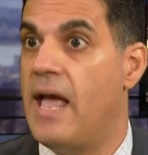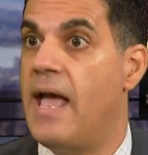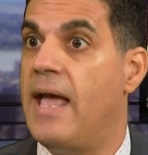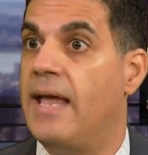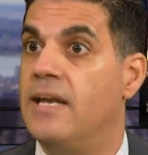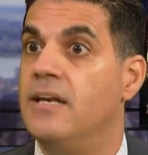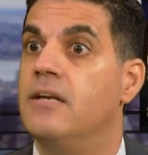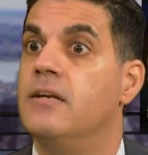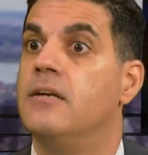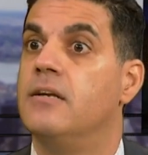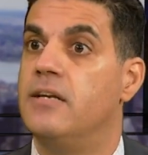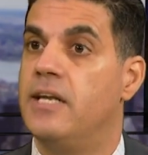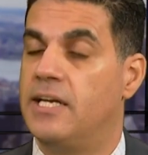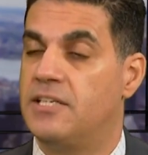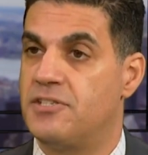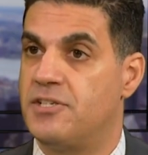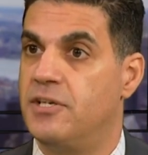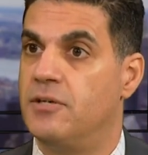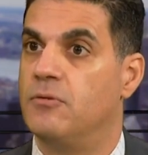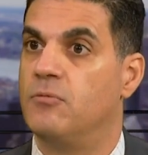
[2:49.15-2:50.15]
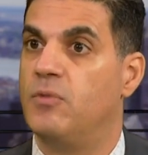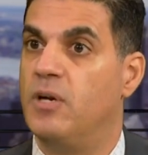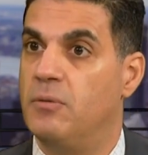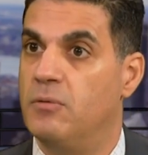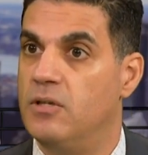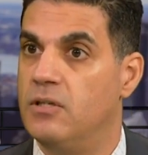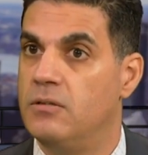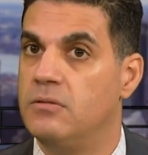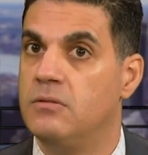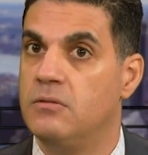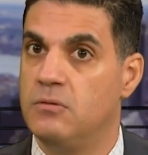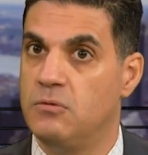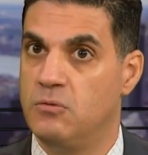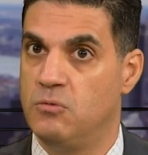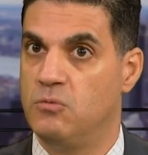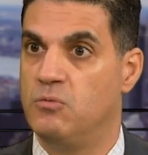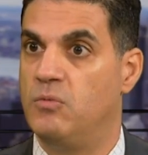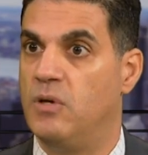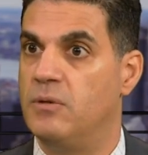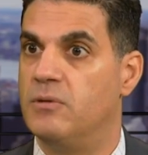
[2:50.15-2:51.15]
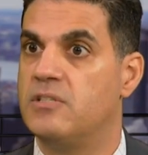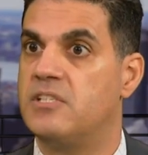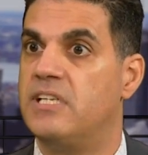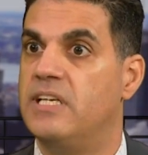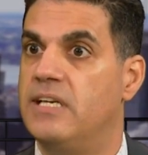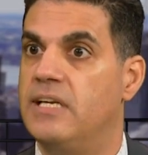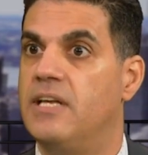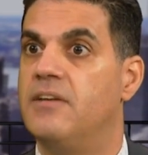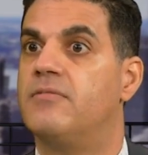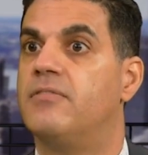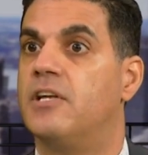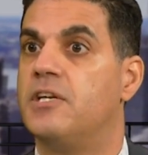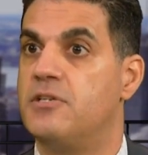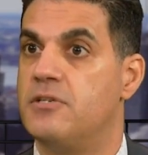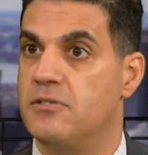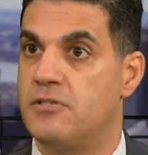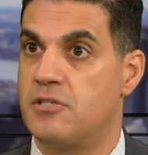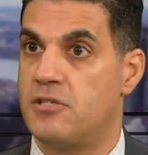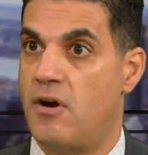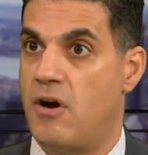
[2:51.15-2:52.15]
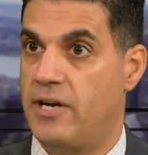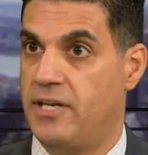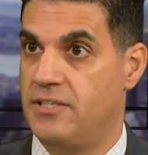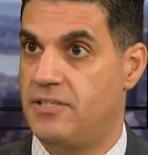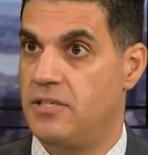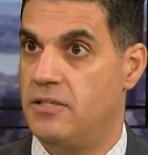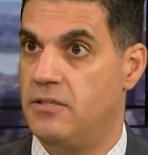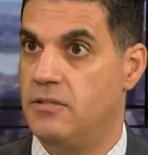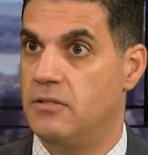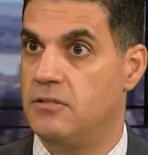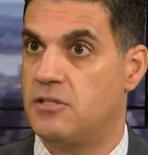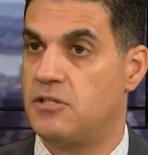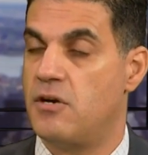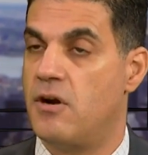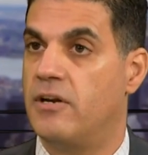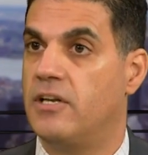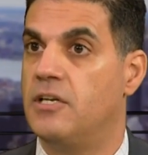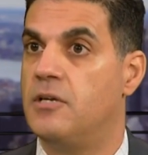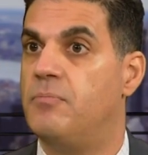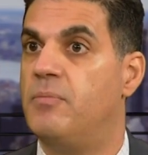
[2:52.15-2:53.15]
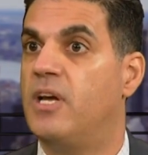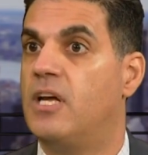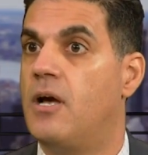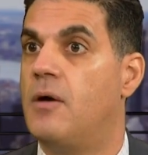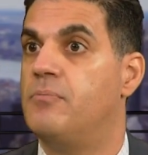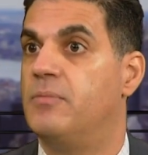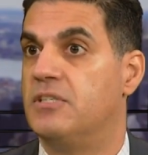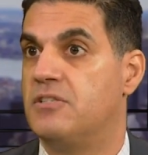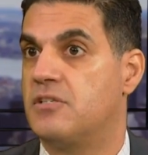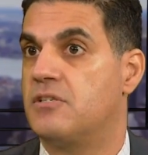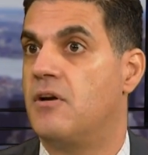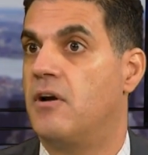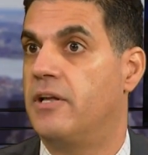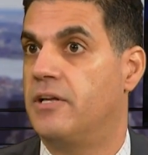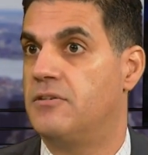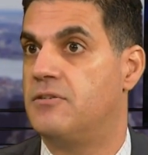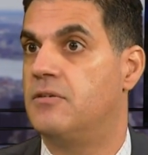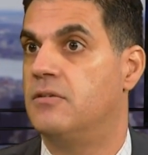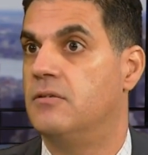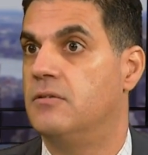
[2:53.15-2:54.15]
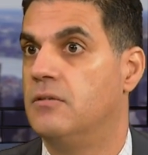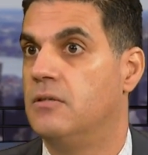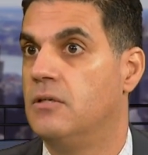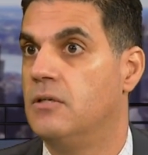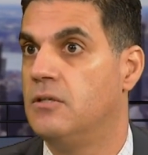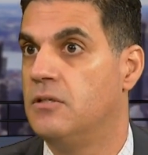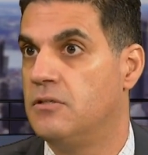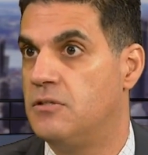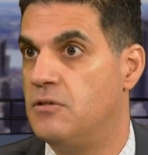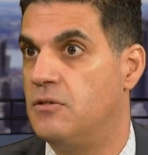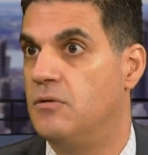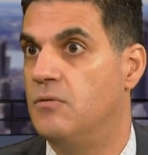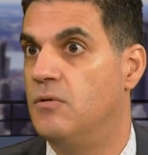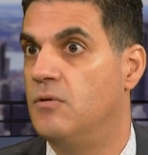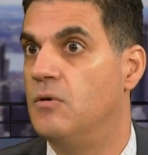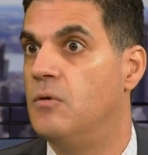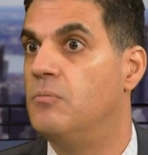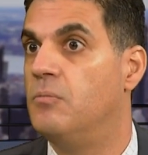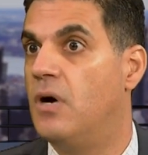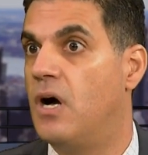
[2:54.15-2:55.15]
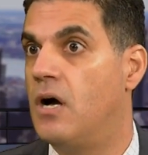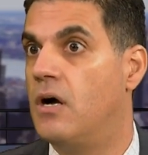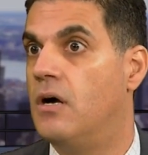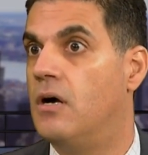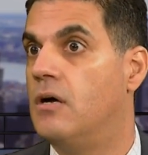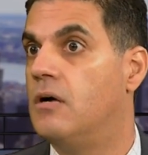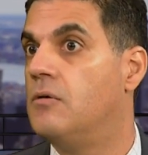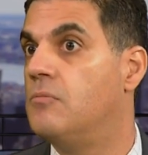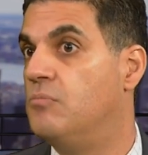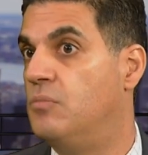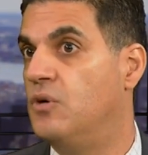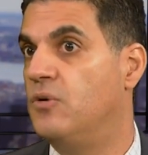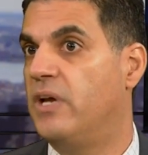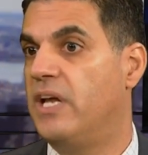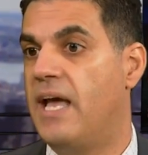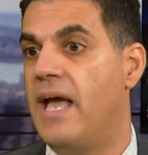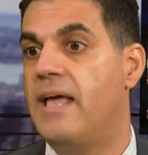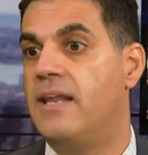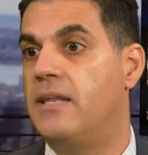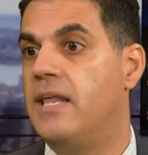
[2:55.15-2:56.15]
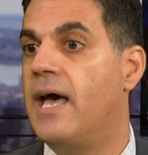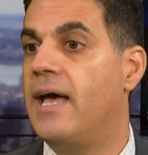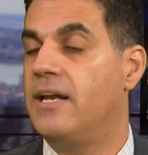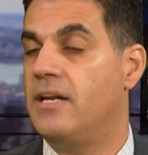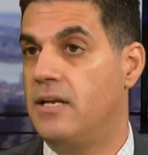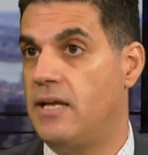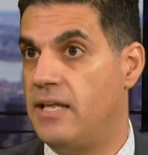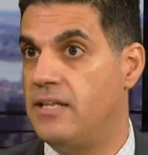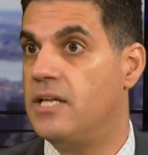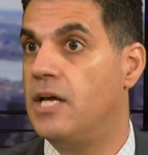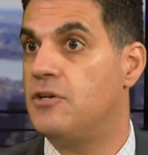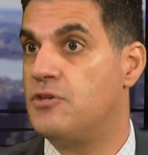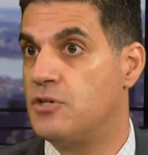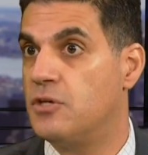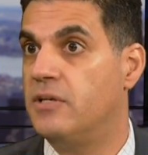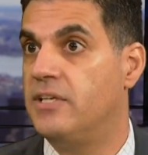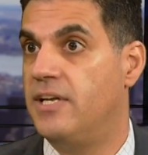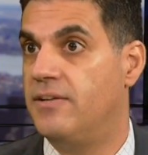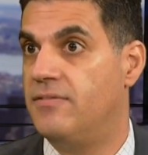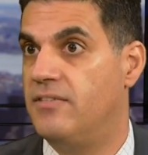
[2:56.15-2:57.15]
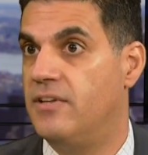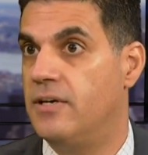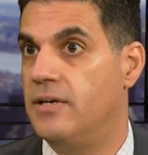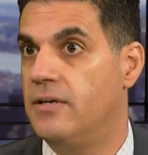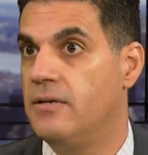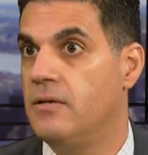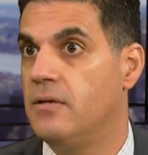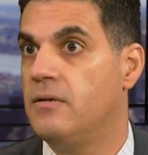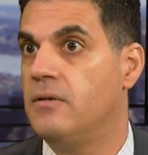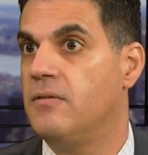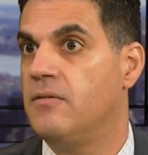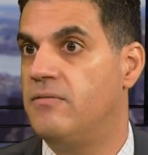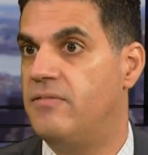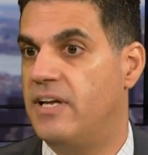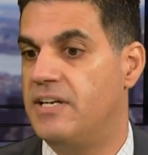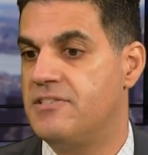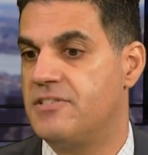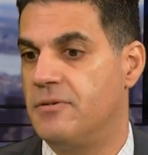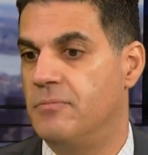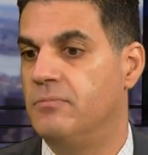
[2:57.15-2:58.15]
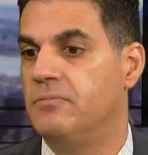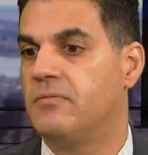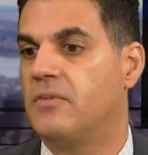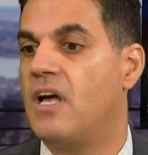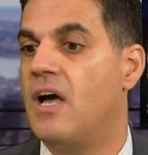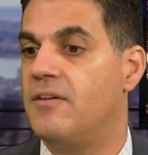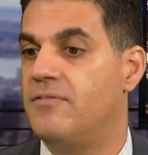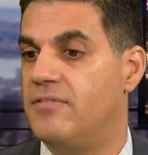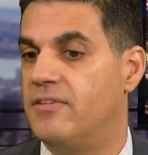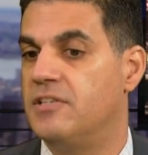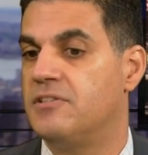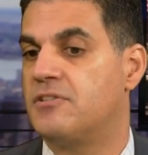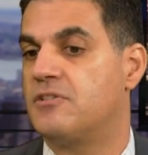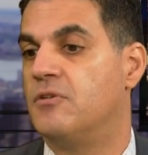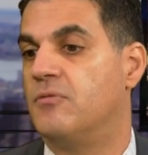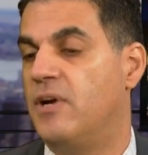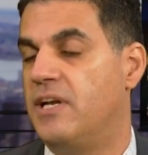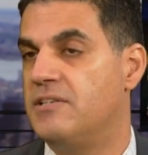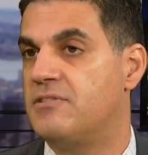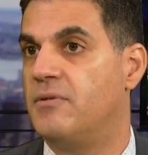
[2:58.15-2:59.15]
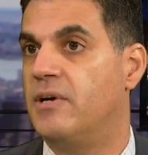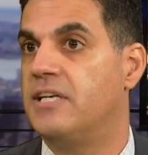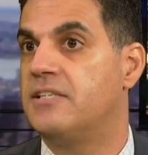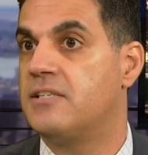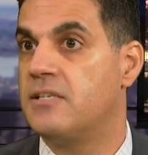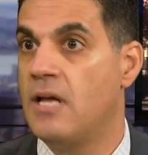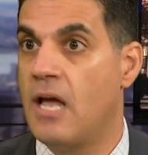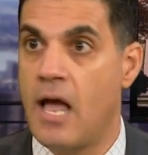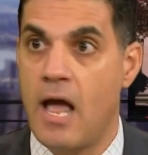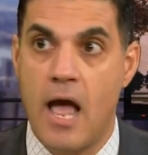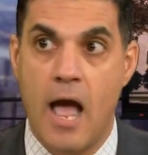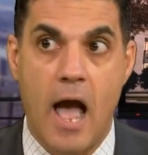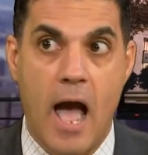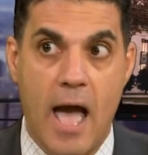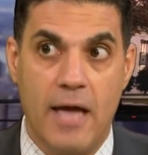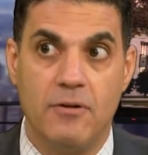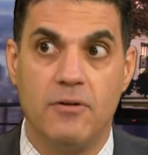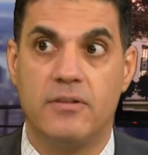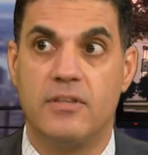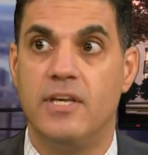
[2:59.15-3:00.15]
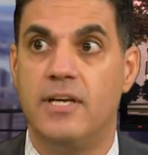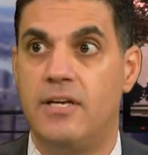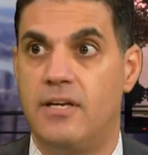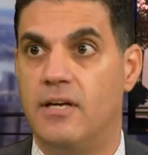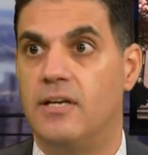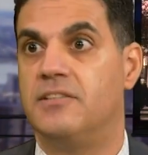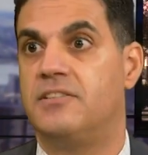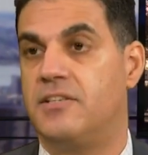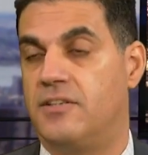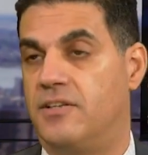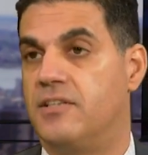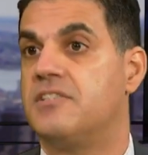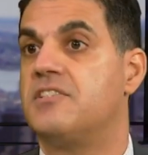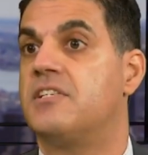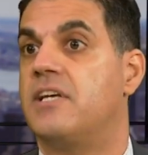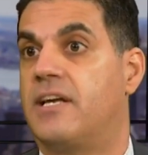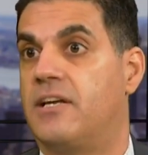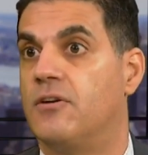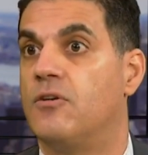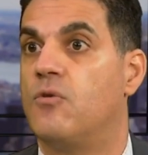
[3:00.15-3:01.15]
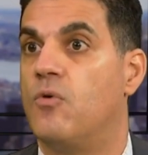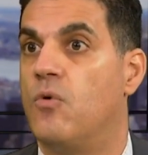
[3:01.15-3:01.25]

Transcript: And next year we will see inflation starting to pick up and starting to buoy. And that should give the Fed some confidence to raise rates, I don't think, until the second